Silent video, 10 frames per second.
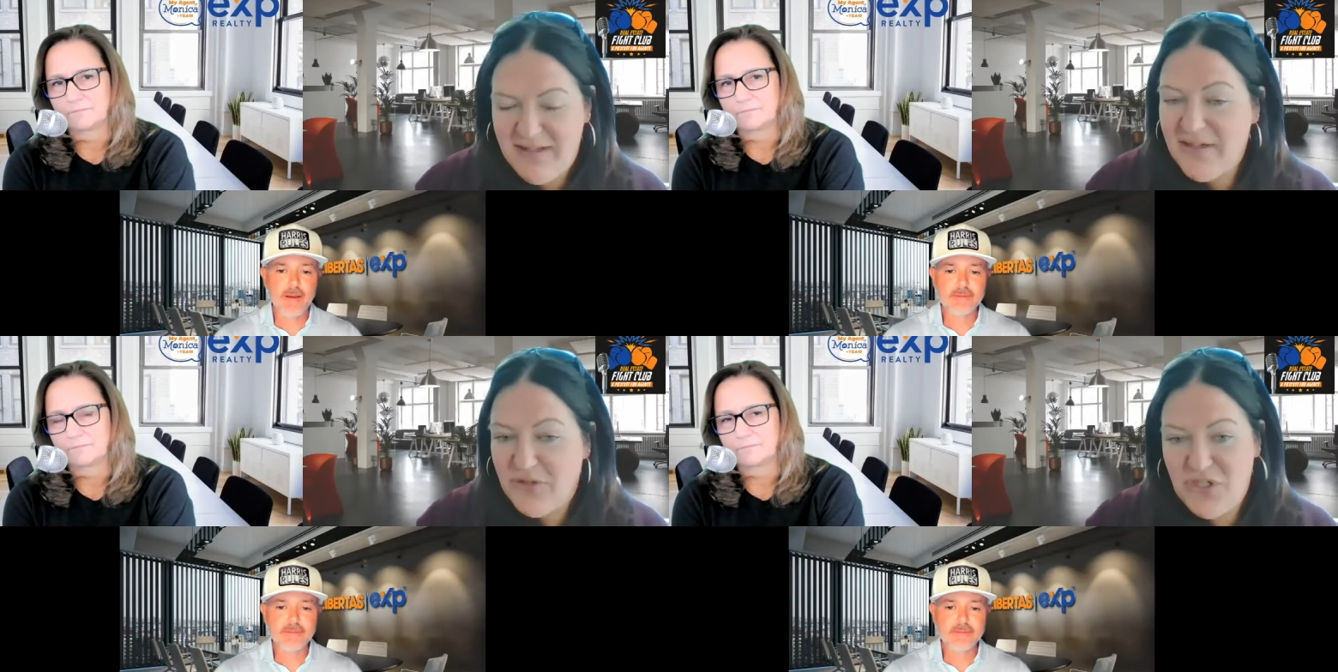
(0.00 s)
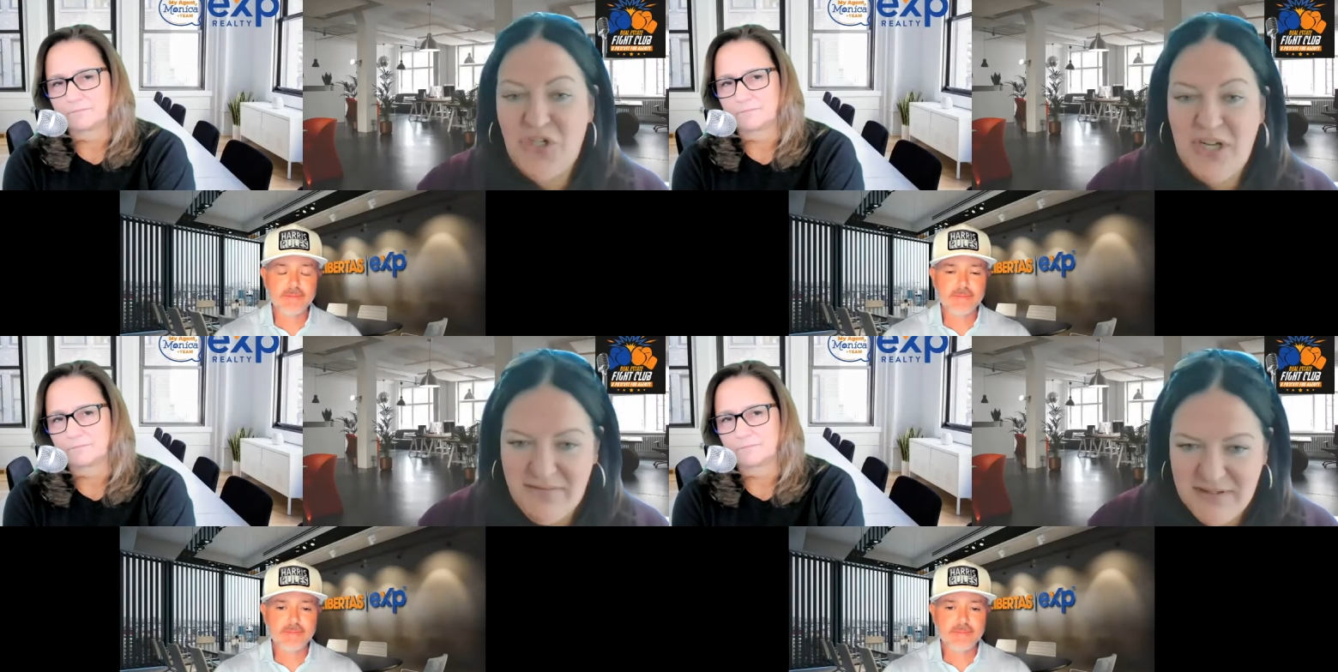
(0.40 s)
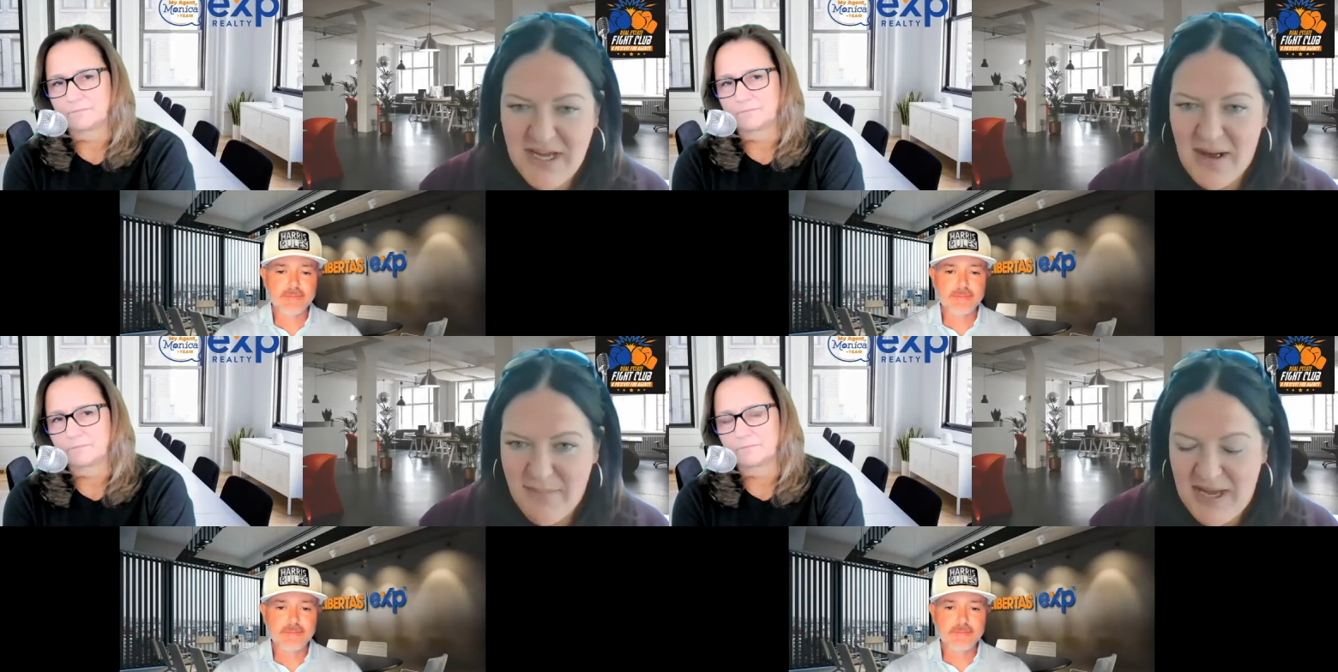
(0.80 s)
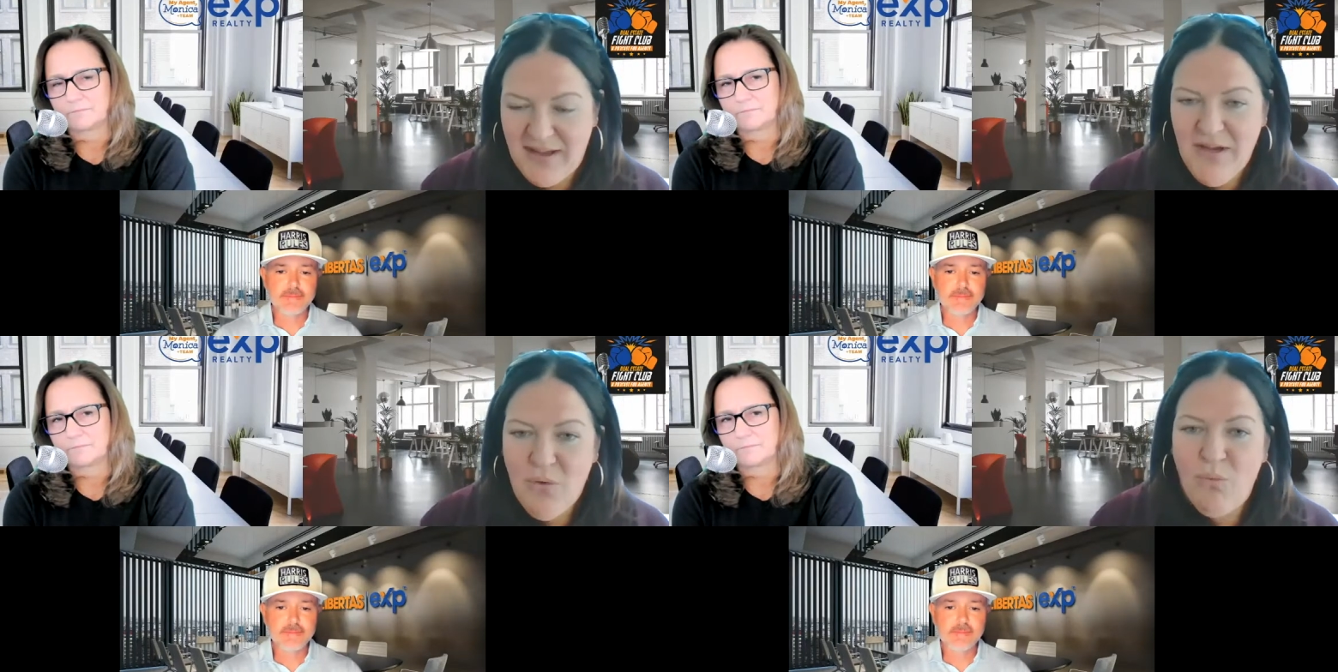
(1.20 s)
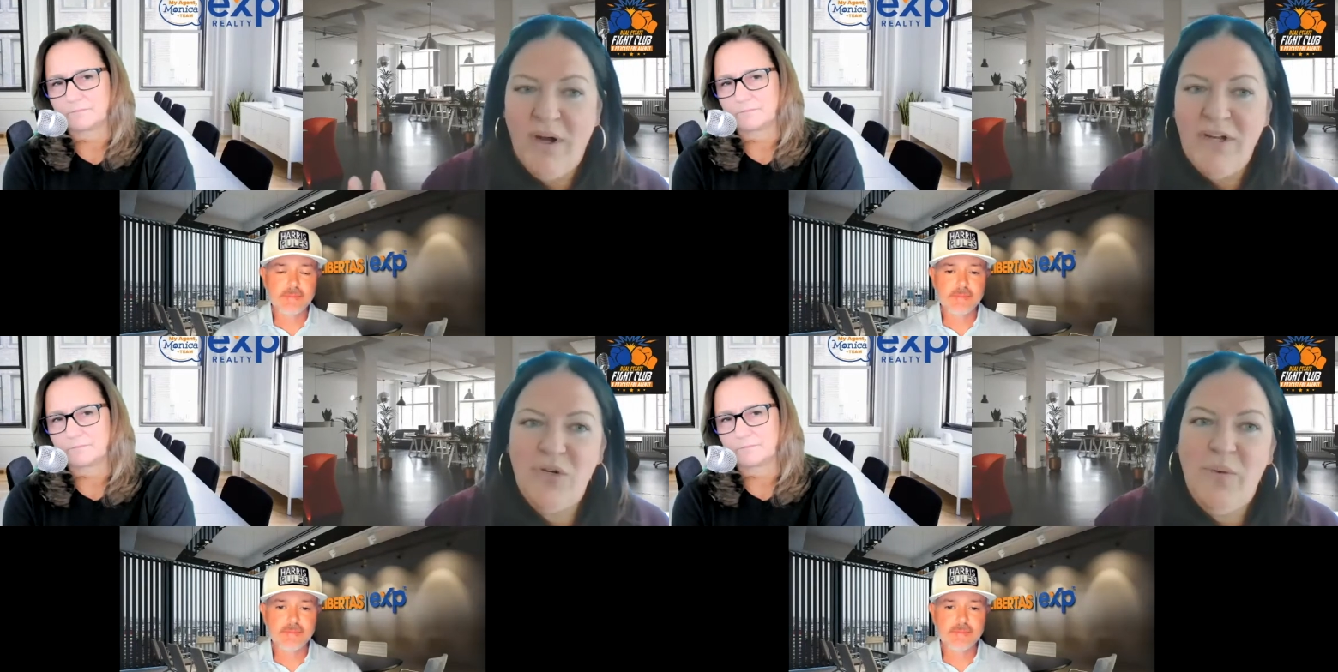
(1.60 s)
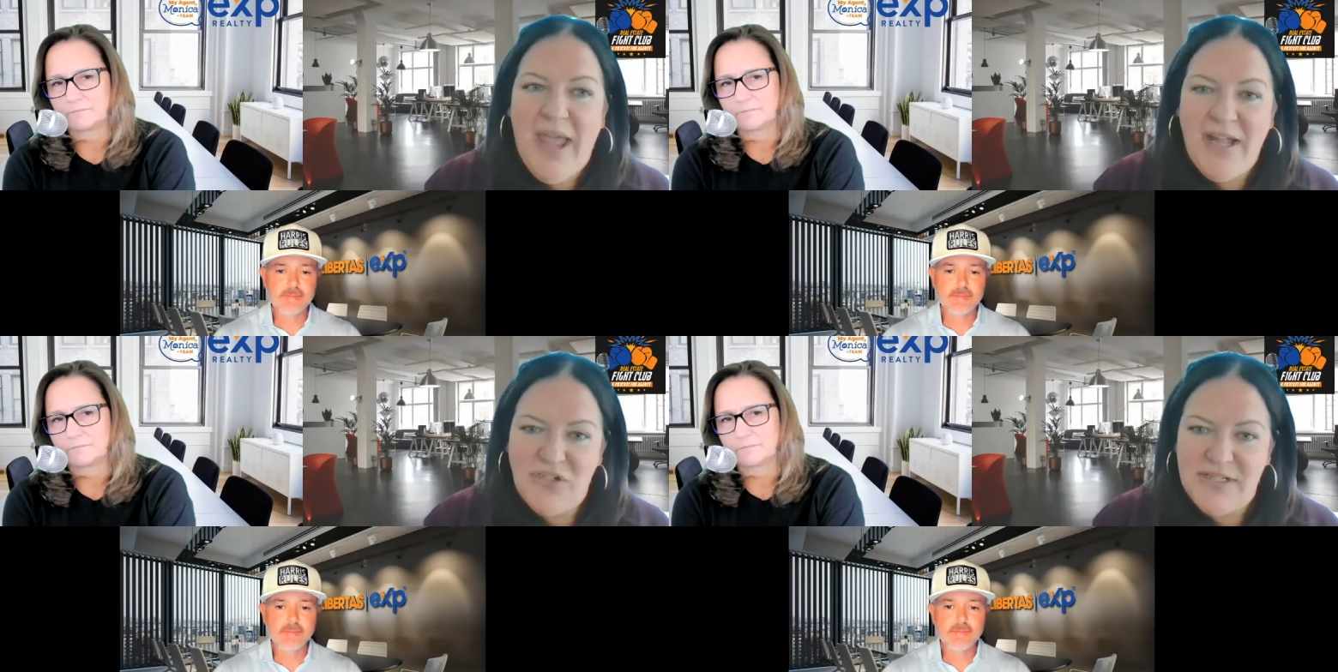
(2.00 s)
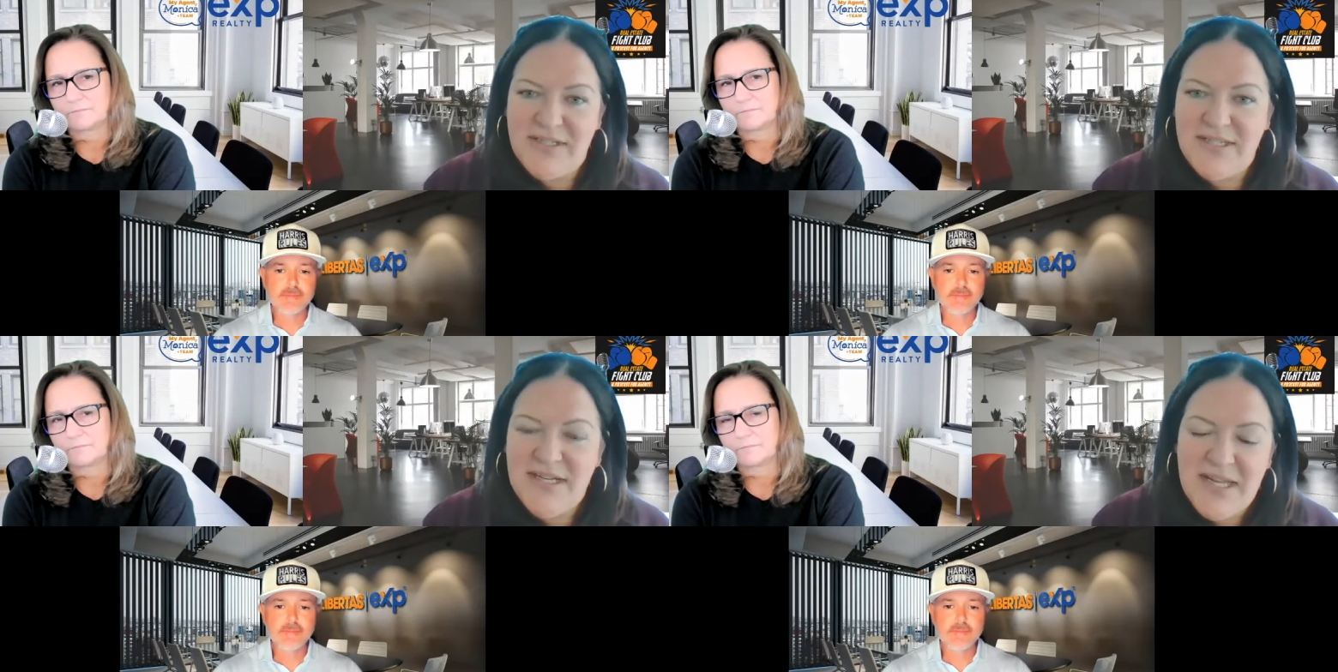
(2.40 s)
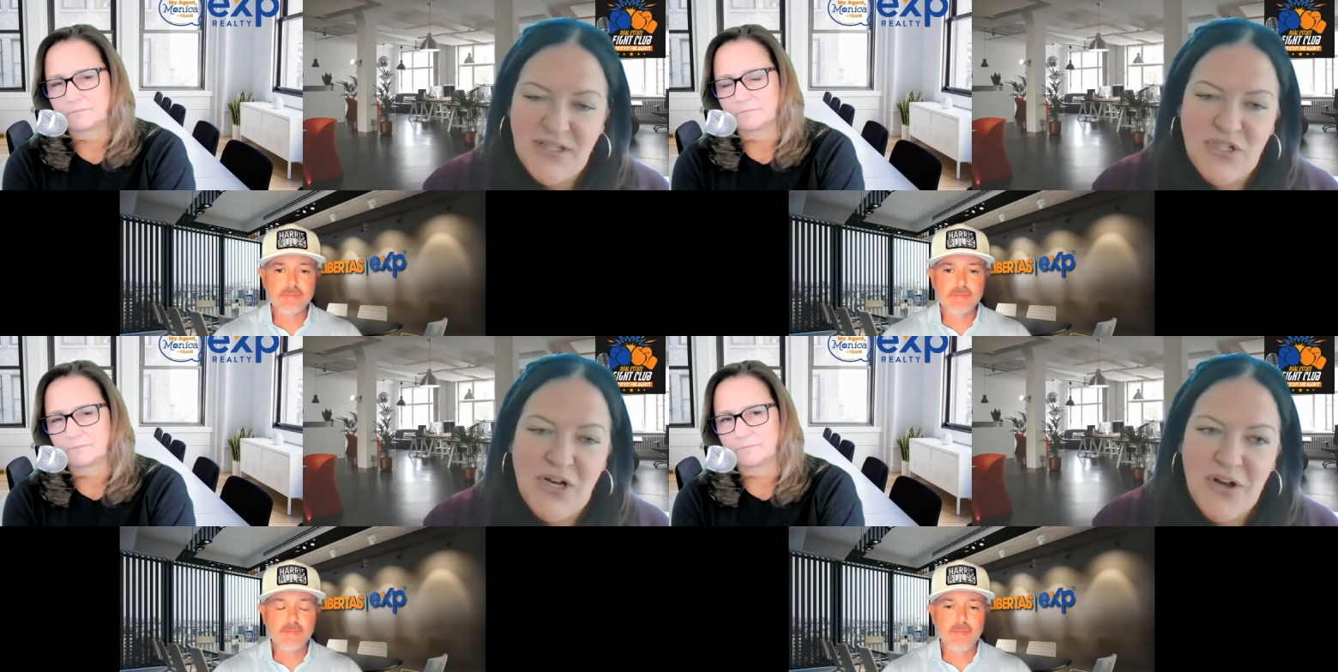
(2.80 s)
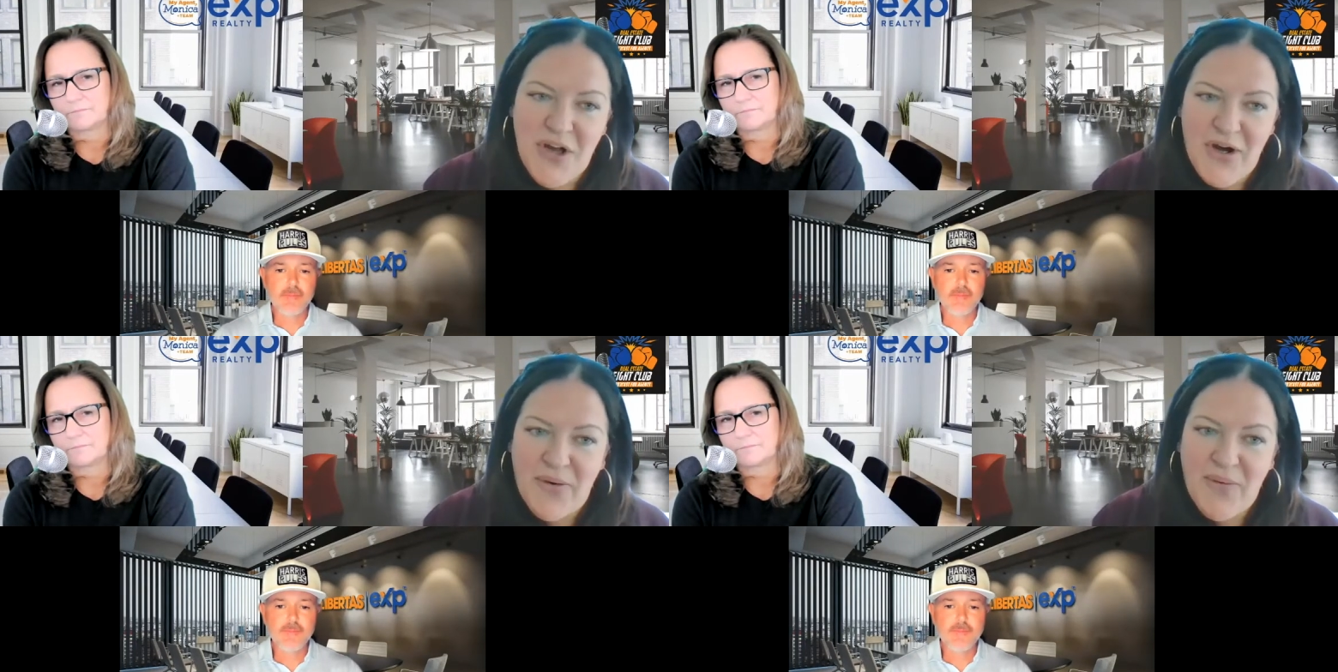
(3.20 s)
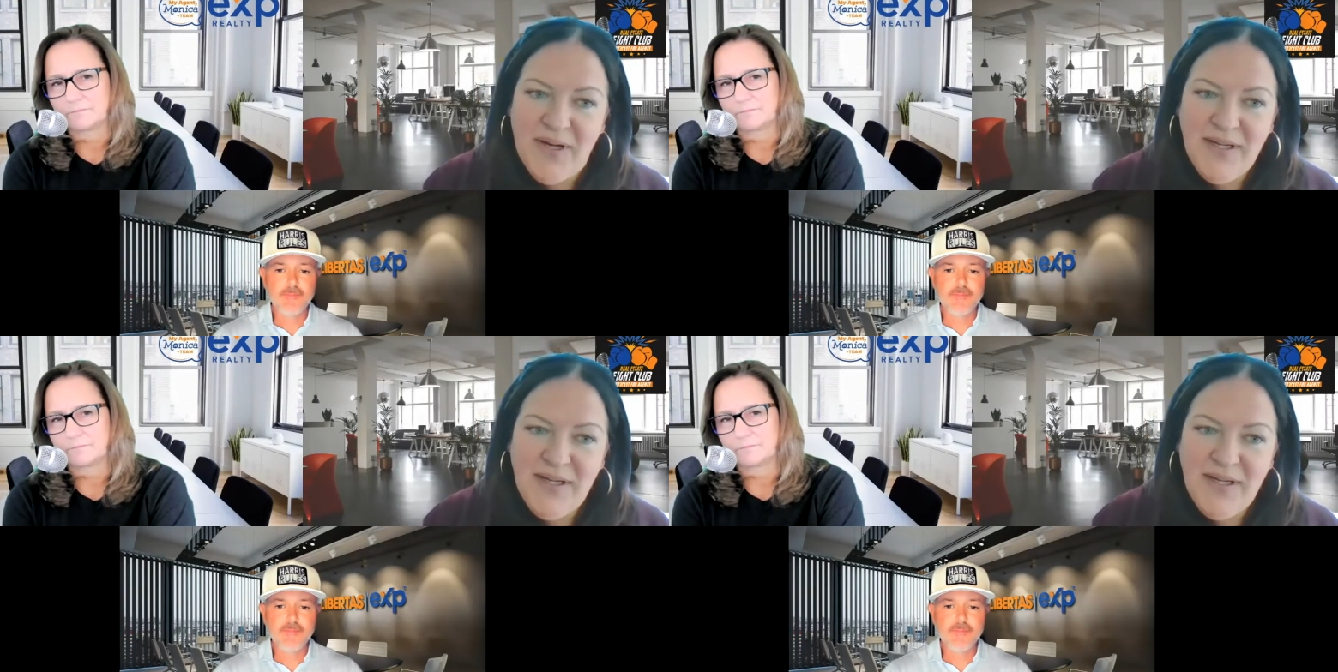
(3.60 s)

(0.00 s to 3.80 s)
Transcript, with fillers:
Speaker 1: there's a shift coming what do agents need to know